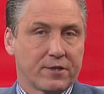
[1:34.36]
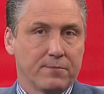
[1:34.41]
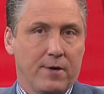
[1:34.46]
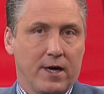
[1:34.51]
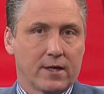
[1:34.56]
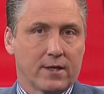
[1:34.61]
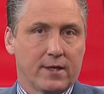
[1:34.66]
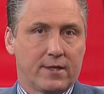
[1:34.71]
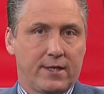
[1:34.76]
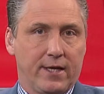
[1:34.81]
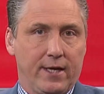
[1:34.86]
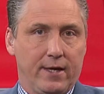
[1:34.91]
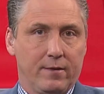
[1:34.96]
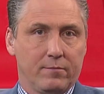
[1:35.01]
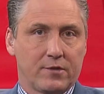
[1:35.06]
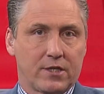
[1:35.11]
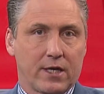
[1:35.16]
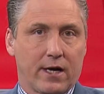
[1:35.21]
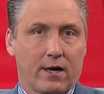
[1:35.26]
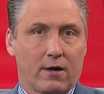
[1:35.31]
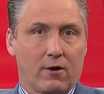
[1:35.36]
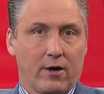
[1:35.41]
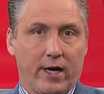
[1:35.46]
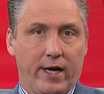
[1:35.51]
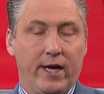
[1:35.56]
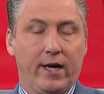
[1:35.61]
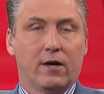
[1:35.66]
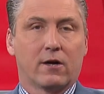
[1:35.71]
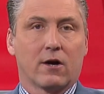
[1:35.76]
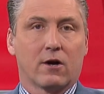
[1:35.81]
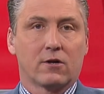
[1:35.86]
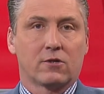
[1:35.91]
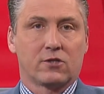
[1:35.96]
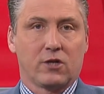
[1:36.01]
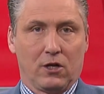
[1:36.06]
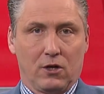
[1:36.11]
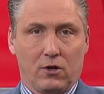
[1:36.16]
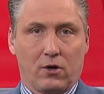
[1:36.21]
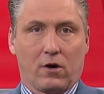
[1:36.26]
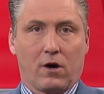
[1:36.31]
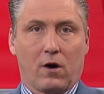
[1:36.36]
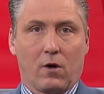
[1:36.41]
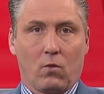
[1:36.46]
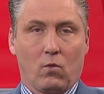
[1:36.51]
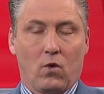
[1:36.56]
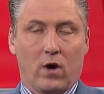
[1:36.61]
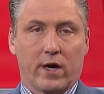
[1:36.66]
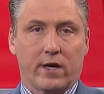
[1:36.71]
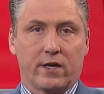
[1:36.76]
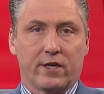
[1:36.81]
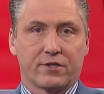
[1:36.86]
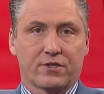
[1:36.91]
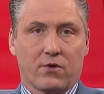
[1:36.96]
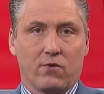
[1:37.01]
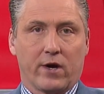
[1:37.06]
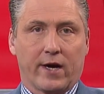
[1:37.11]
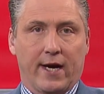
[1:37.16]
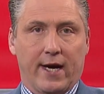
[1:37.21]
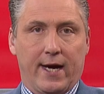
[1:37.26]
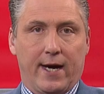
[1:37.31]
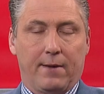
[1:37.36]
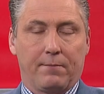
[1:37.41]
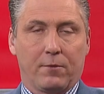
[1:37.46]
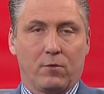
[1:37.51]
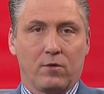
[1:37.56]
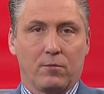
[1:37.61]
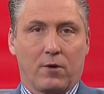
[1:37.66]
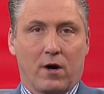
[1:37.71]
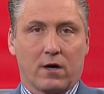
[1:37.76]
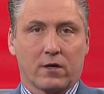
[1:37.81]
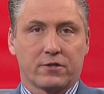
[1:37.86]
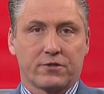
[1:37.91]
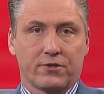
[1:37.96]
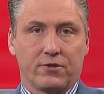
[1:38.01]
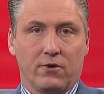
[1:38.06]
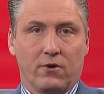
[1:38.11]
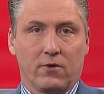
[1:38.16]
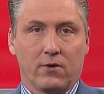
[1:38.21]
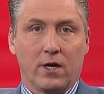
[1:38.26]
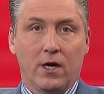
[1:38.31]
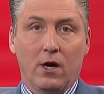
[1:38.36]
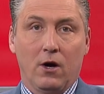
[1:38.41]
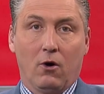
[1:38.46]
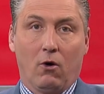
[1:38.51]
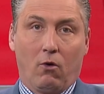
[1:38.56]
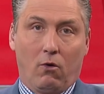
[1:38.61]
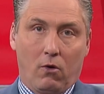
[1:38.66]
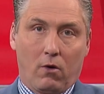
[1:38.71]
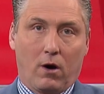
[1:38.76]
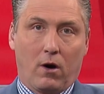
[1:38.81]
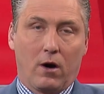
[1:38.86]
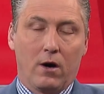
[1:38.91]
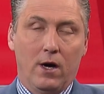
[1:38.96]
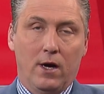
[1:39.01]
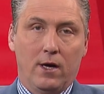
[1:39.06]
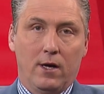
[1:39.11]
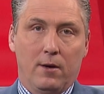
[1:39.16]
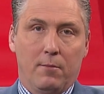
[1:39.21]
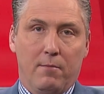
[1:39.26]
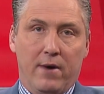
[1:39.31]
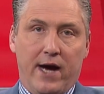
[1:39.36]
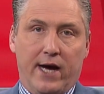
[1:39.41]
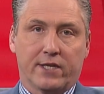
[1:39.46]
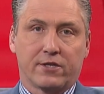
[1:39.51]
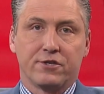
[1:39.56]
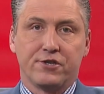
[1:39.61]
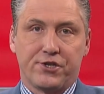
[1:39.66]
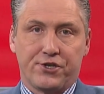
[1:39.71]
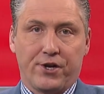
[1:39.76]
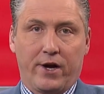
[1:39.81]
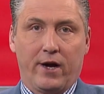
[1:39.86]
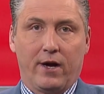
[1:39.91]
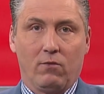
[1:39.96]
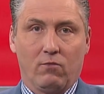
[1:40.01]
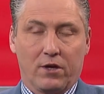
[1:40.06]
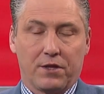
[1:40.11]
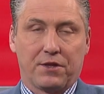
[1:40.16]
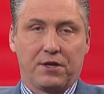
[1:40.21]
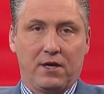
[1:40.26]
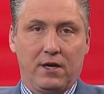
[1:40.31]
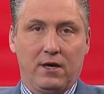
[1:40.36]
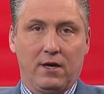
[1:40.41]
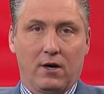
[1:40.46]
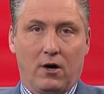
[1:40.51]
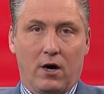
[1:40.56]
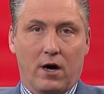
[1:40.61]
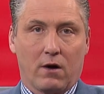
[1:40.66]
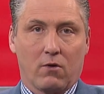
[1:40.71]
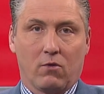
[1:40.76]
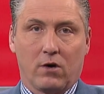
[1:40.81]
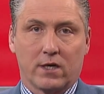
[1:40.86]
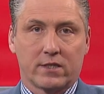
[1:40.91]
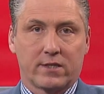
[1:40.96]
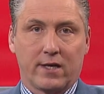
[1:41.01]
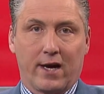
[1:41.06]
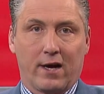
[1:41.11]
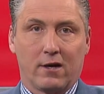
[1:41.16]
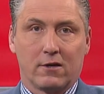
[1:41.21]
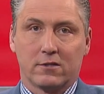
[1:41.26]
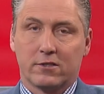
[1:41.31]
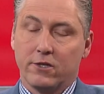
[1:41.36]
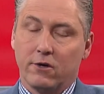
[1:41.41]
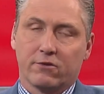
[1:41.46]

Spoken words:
among the teams that are eager to learn what is going to happen with Mark Stone or Matt Duchene with the Ottawa Senators.